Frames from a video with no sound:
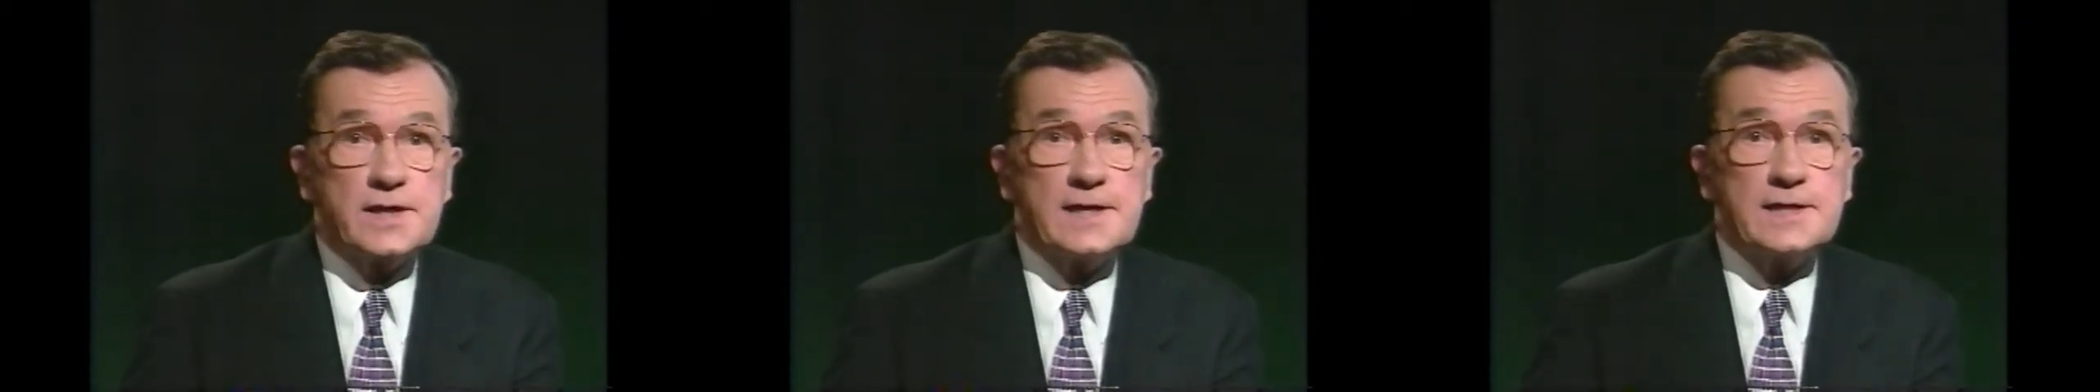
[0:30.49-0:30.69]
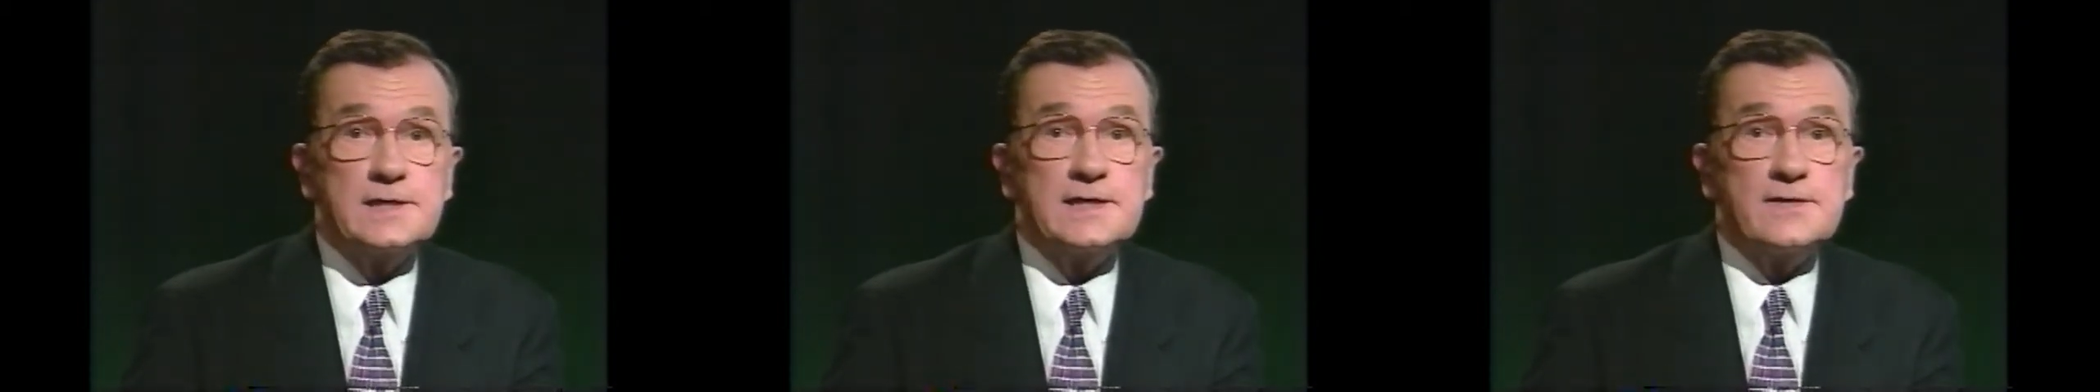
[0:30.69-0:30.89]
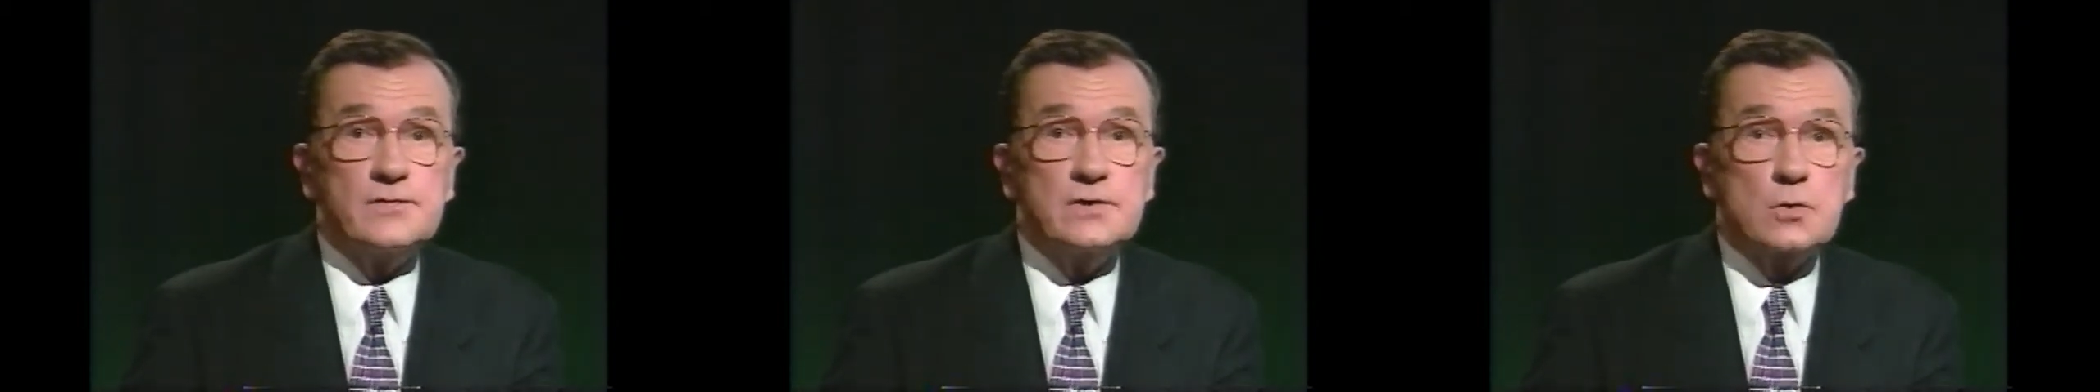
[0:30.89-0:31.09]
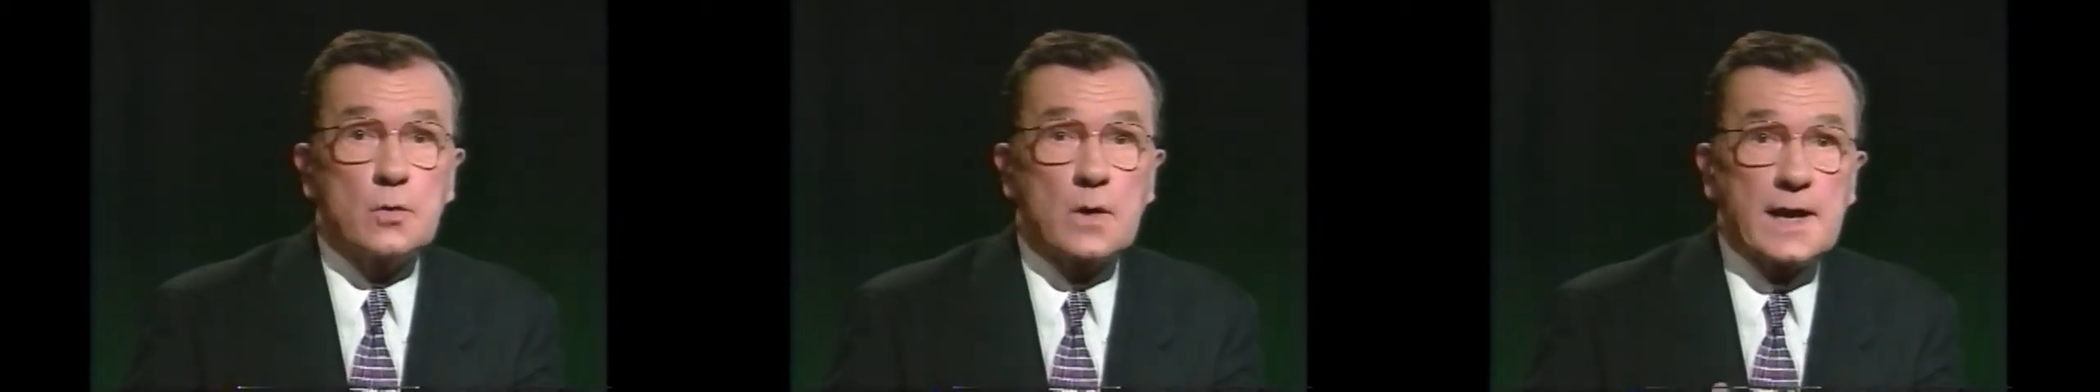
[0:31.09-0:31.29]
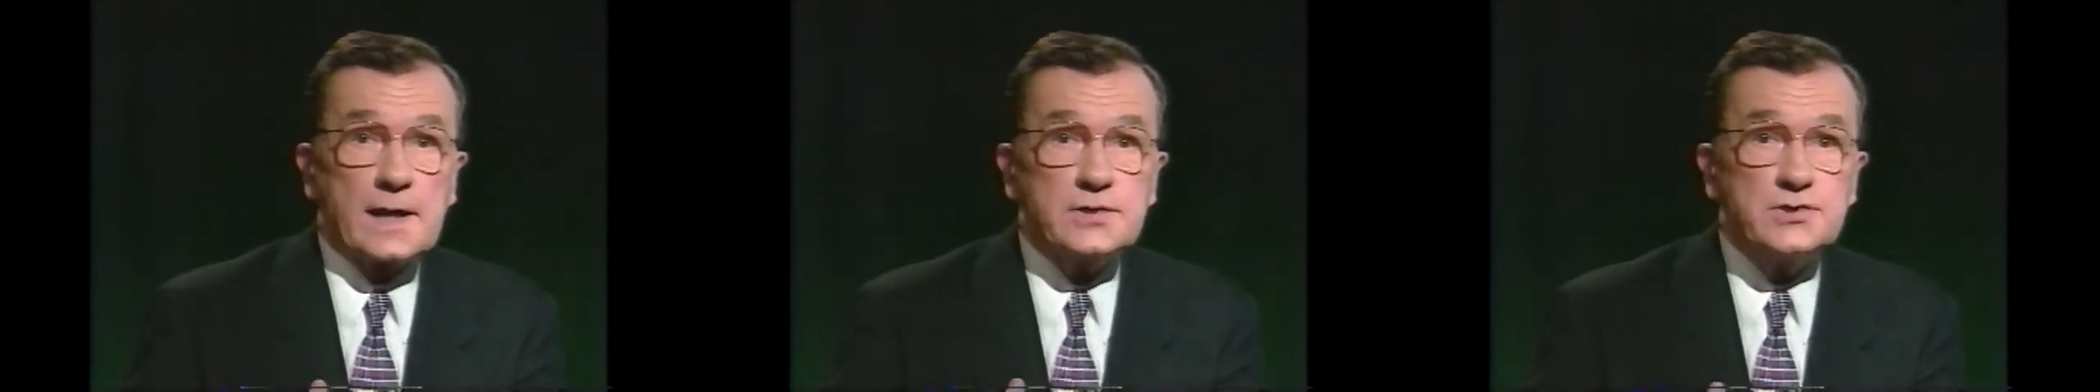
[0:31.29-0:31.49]
state even
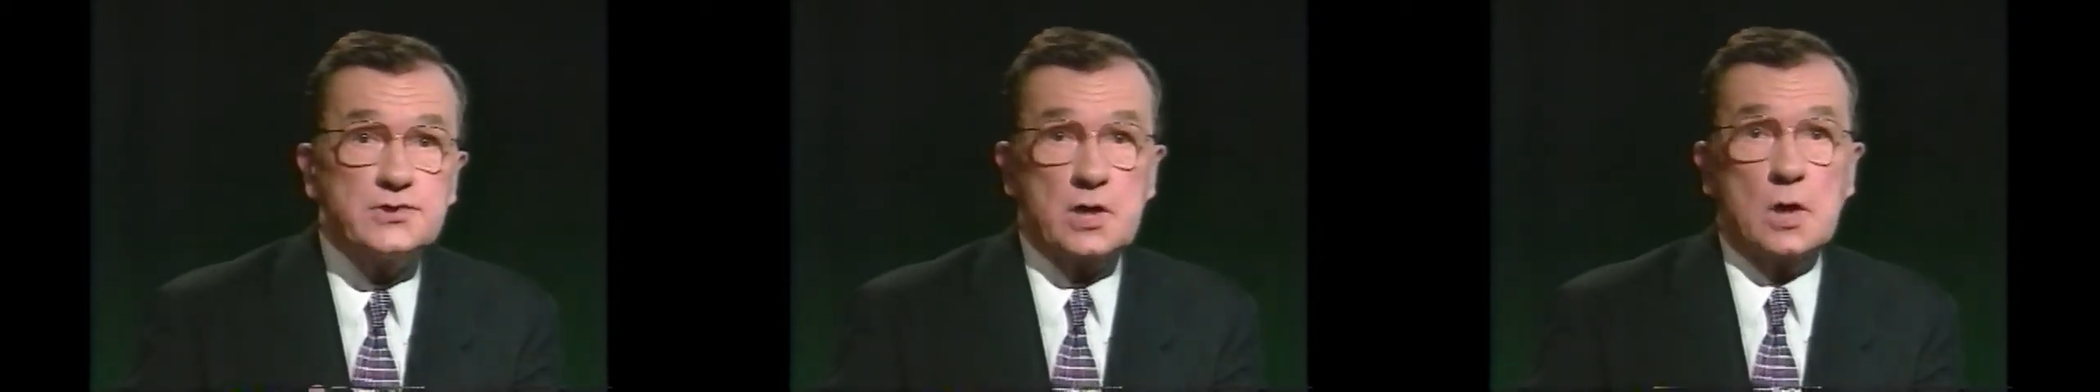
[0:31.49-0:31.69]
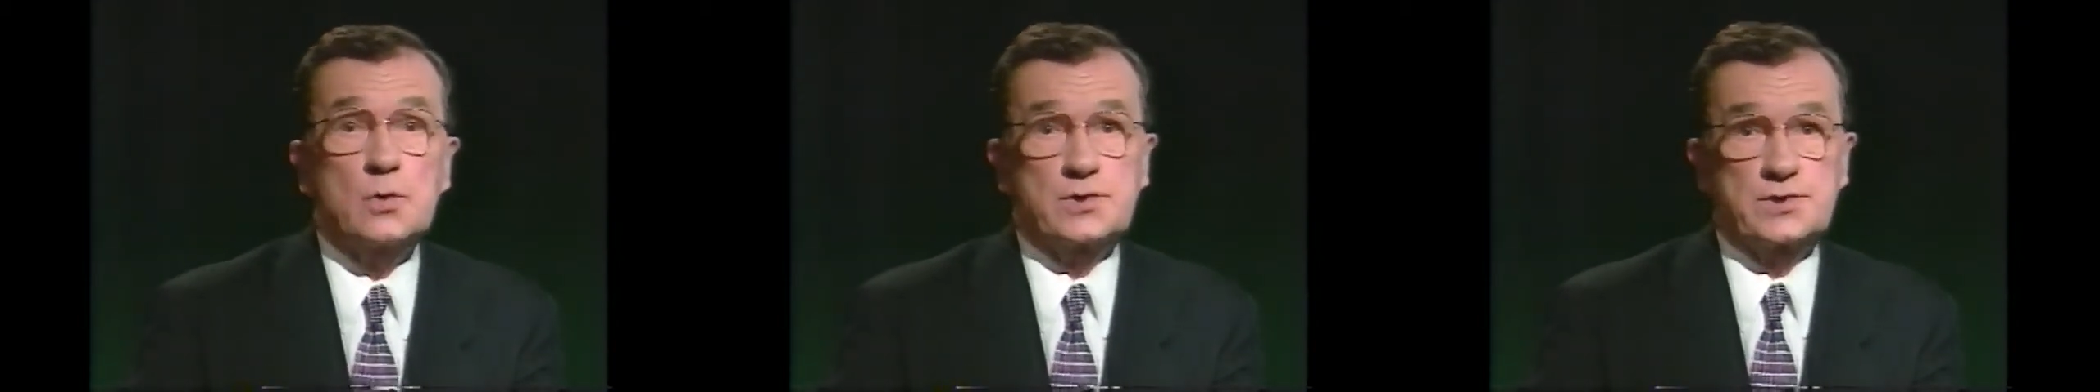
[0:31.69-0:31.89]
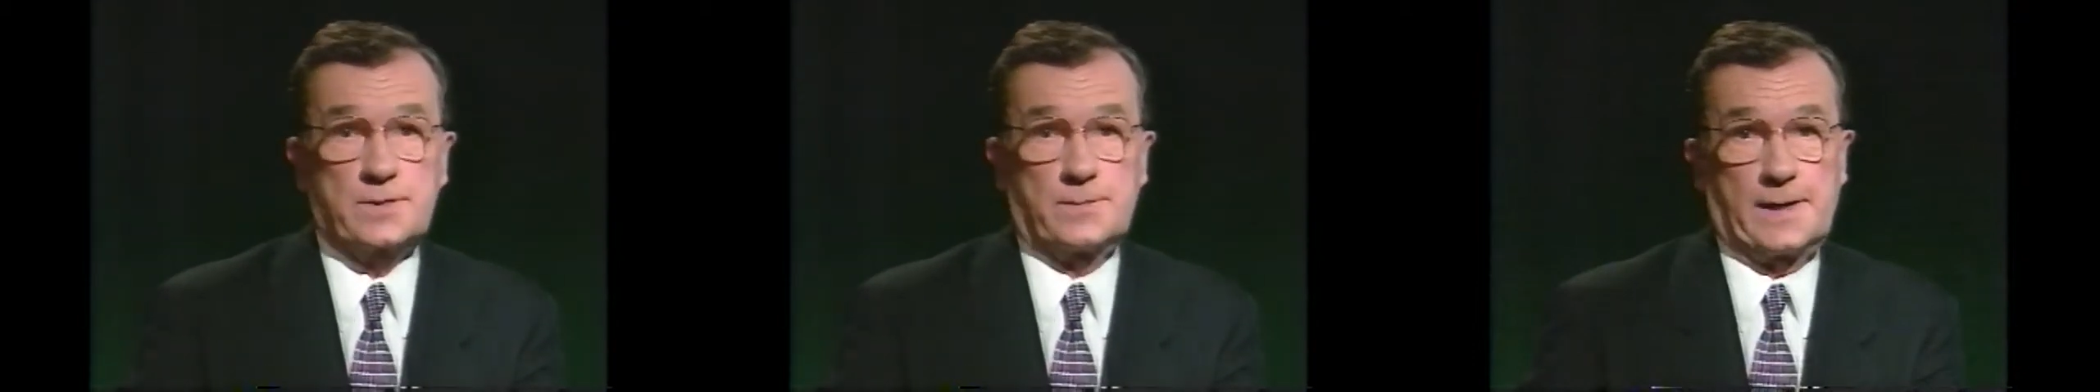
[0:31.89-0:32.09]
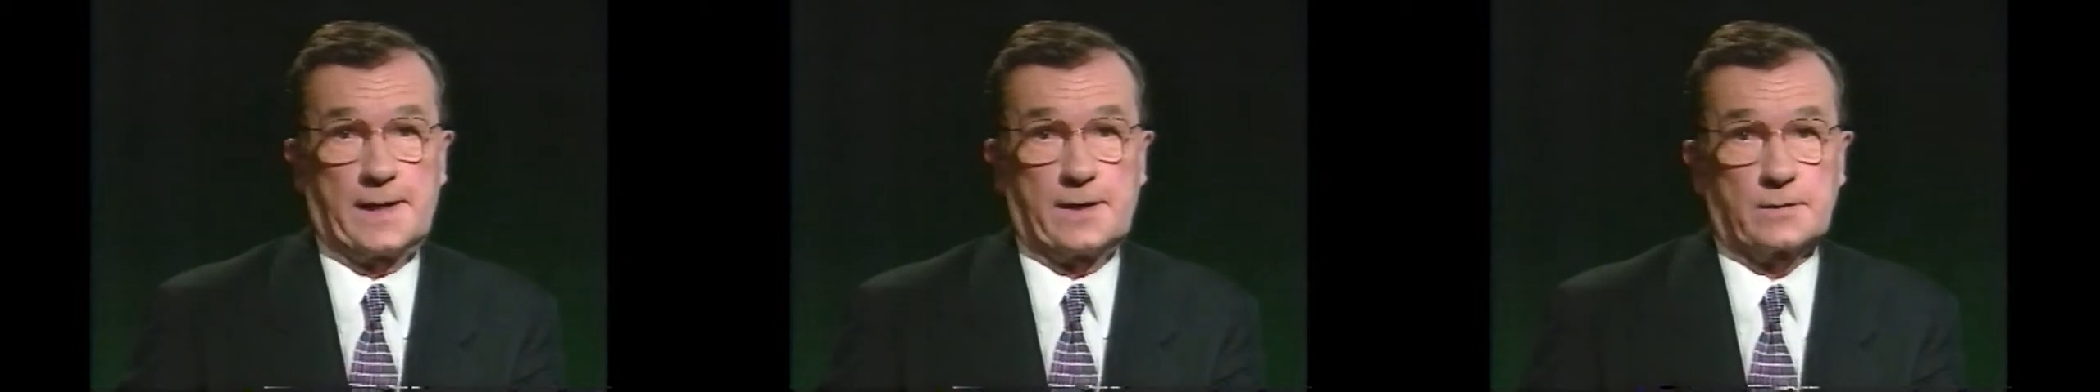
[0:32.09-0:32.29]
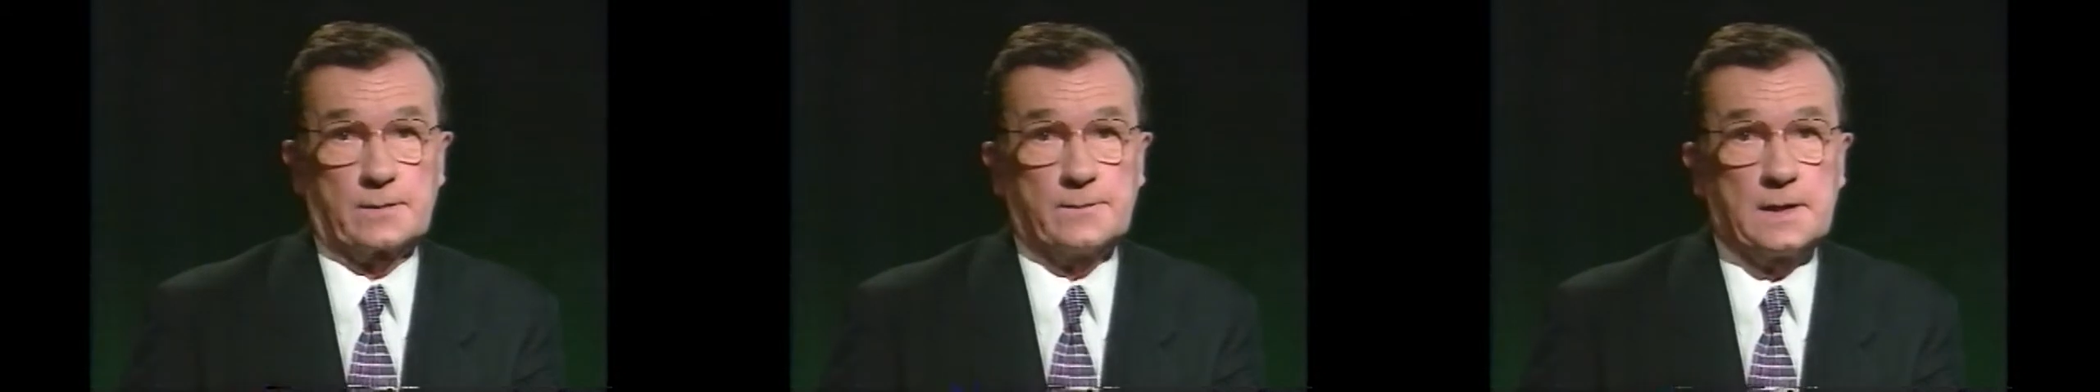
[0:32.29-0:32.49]
crack jokes
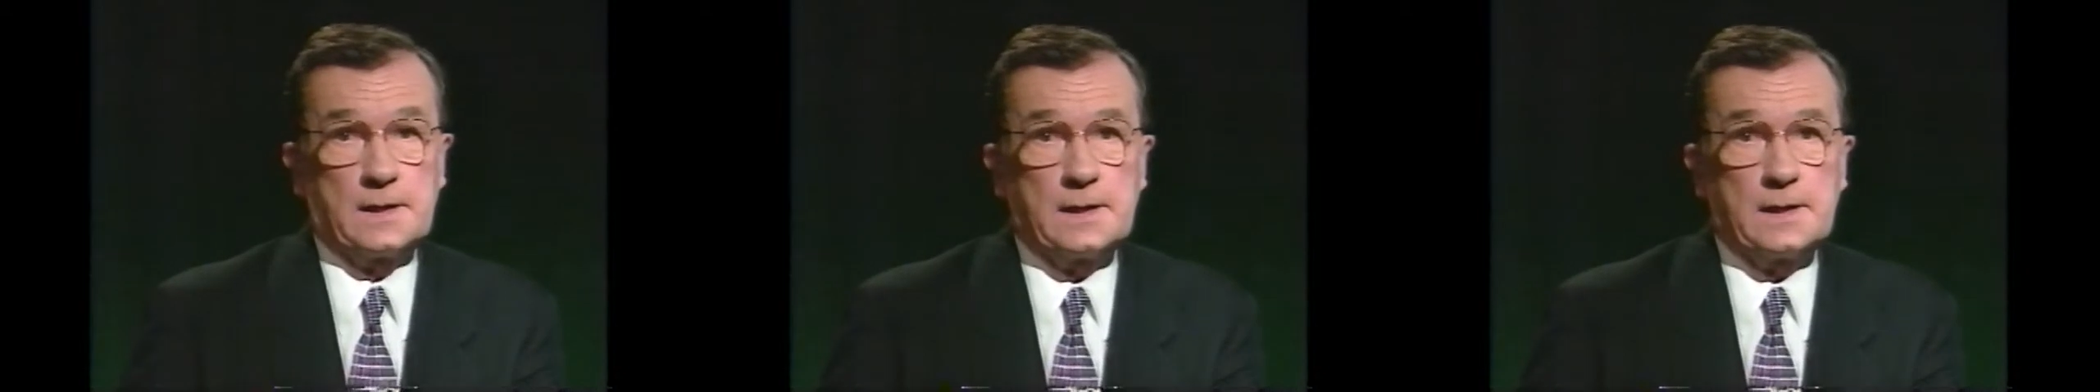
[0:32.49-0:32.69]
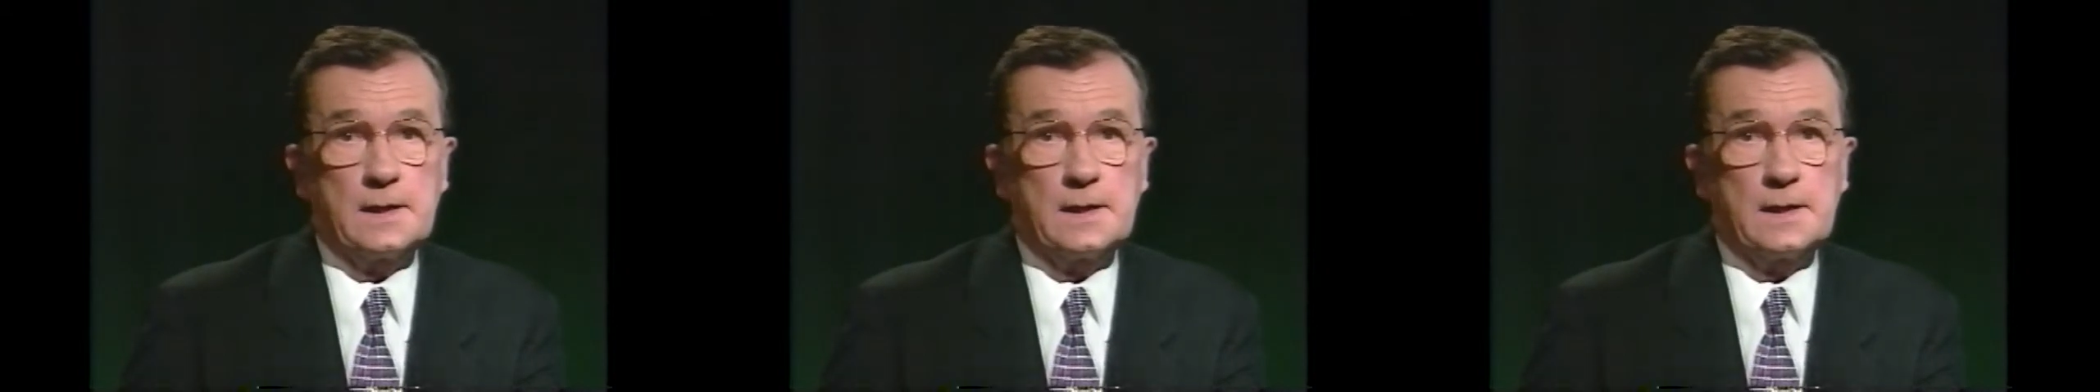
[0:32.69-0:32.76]
about it.